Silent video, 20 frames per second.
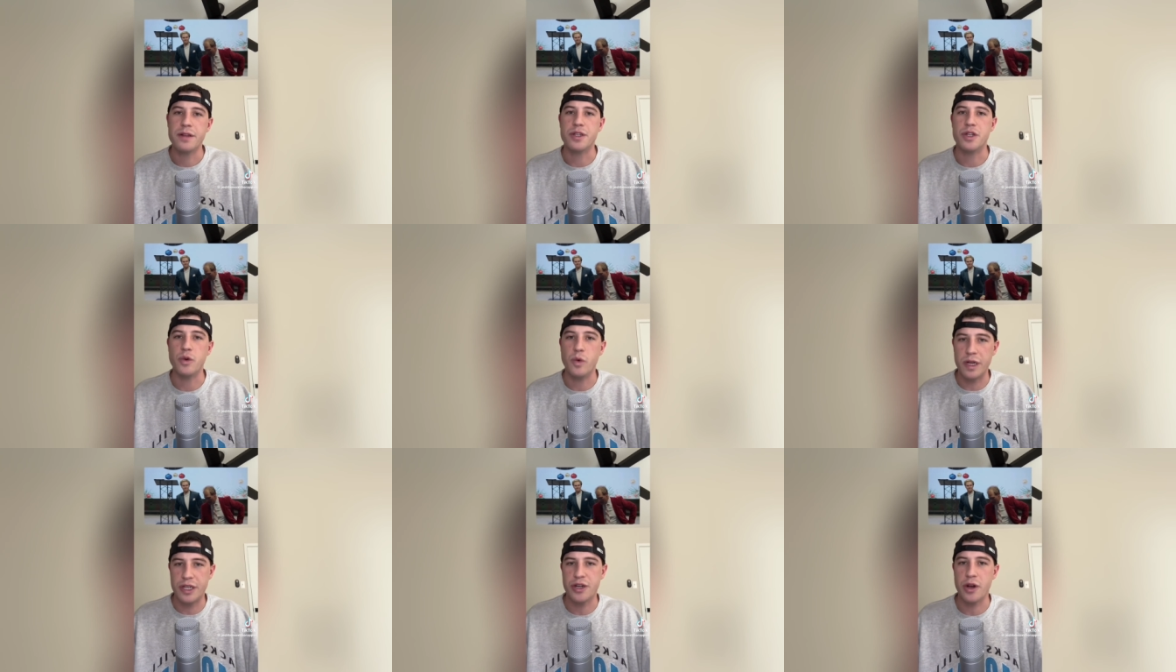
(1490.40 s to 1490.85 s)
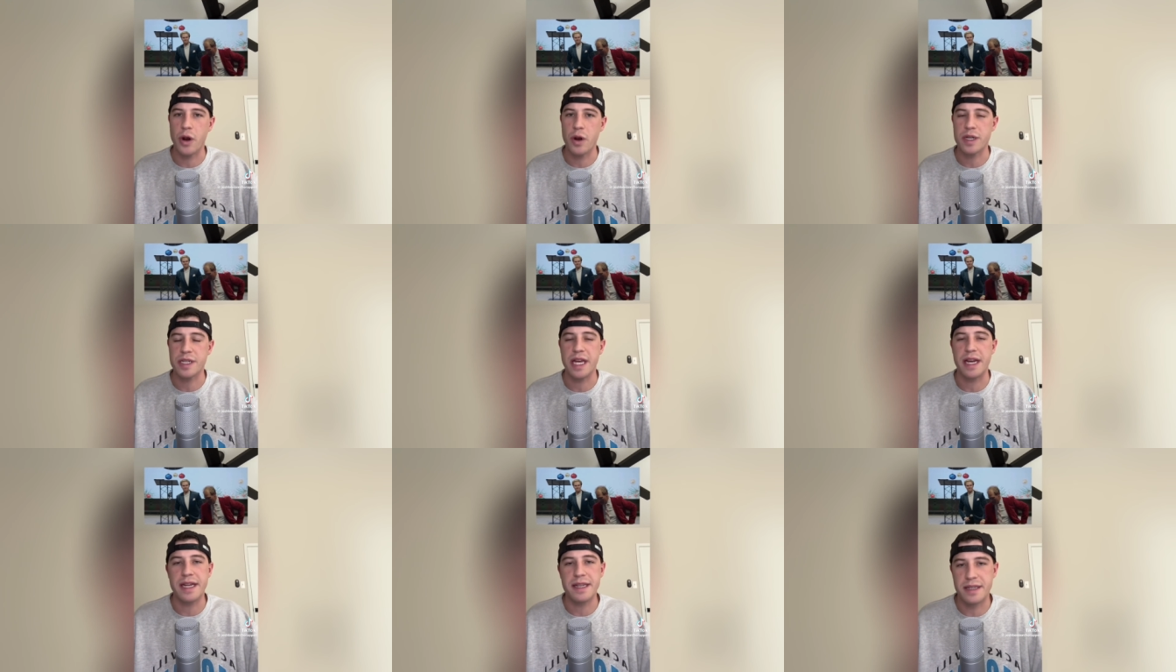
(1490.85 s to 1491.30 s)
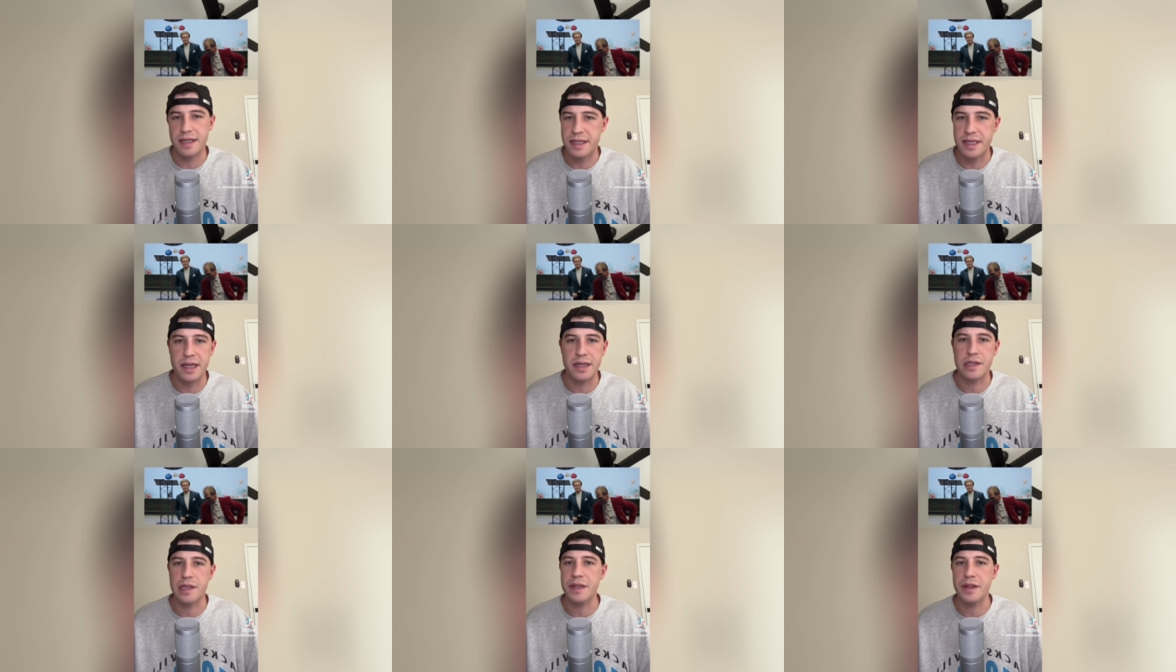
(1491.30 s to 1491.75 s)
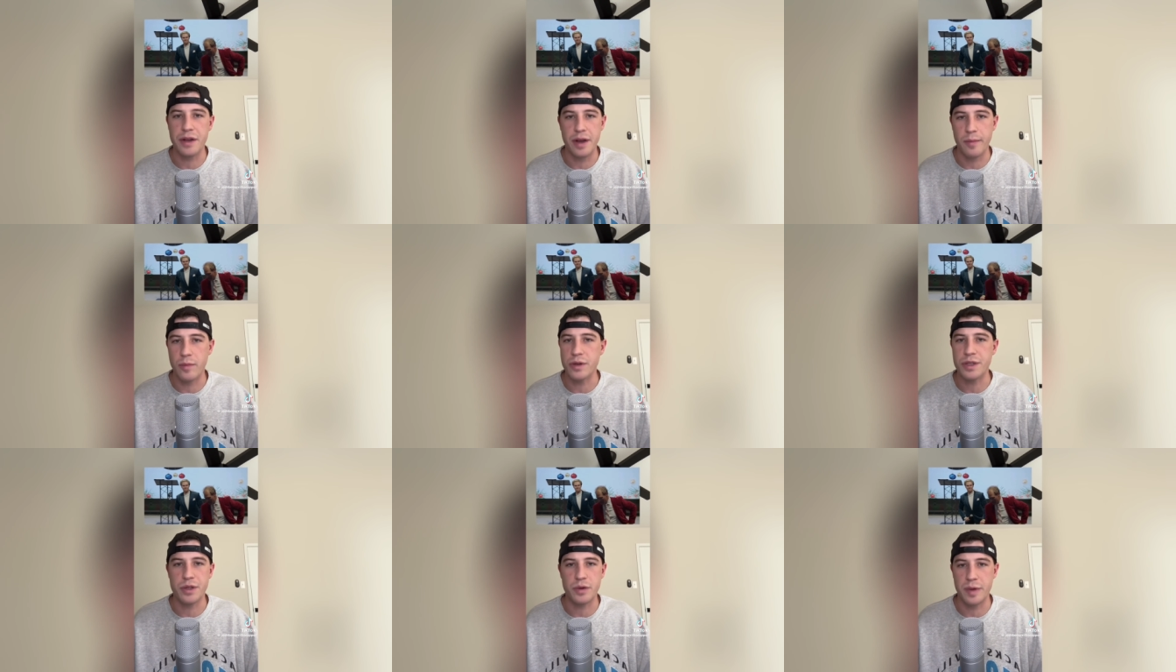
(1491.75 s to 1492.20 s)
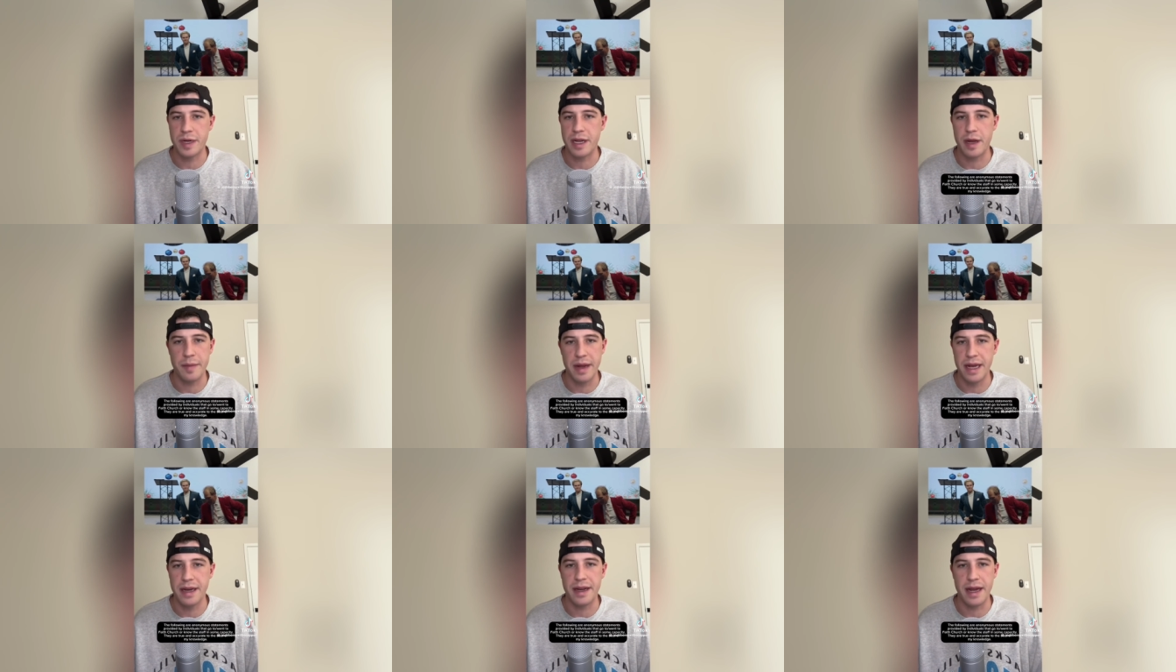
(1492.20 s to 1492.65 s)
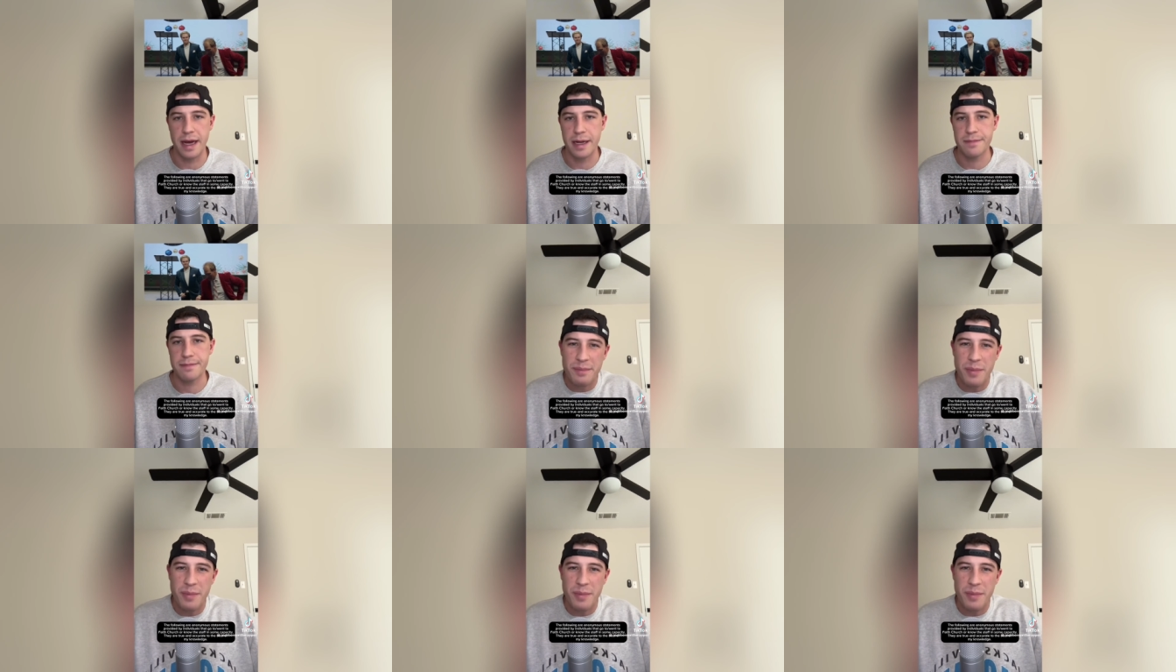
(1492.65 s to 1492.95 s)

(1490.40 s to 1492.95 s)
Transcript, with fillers: to a church that he's essentially the number two in command at.